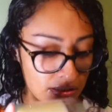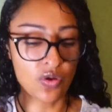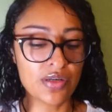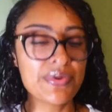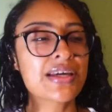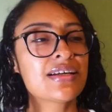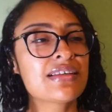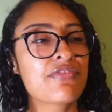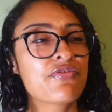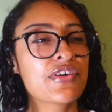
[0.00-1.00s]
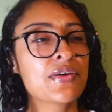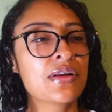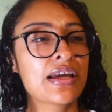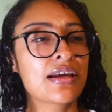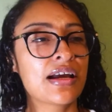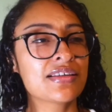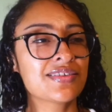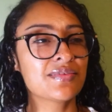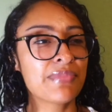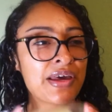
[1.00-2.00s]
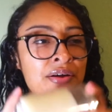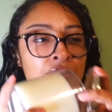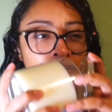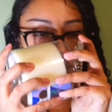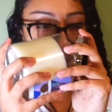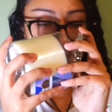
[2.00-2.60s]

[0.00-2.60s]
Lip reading: Only because I feel like I smell